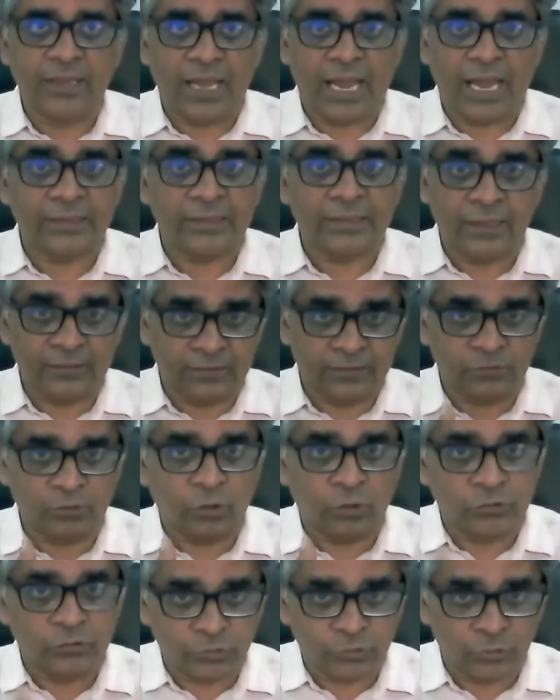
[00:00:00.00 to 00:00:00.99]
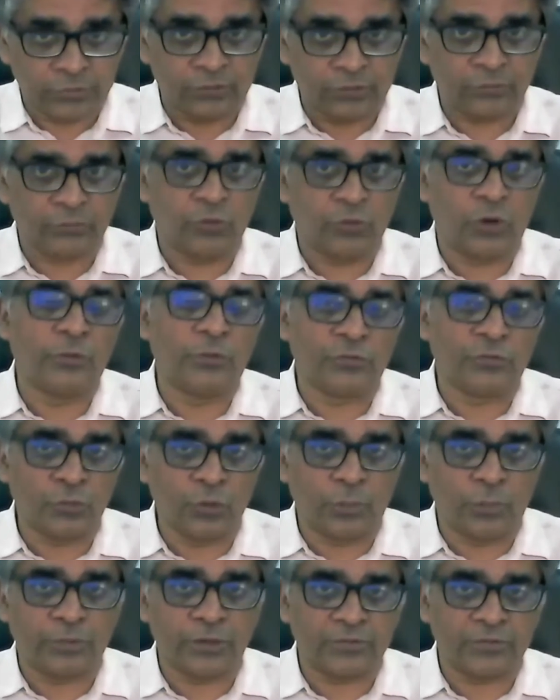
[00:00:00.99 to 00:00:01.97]
I think there's also this form of
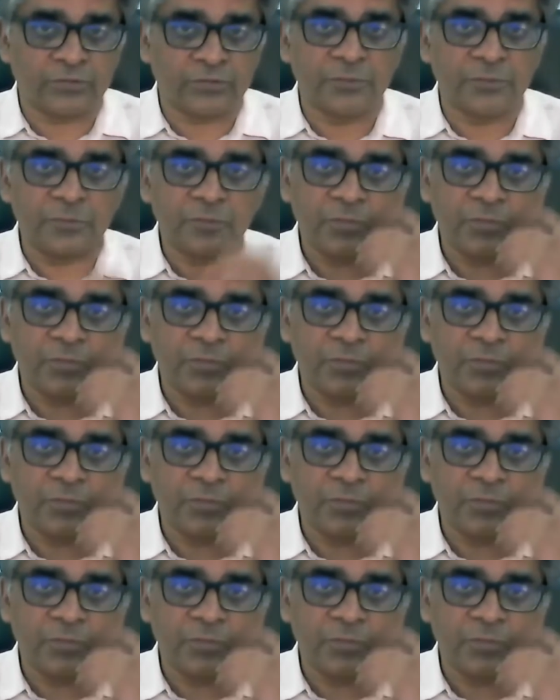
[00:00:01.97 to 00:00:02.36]
cooperation.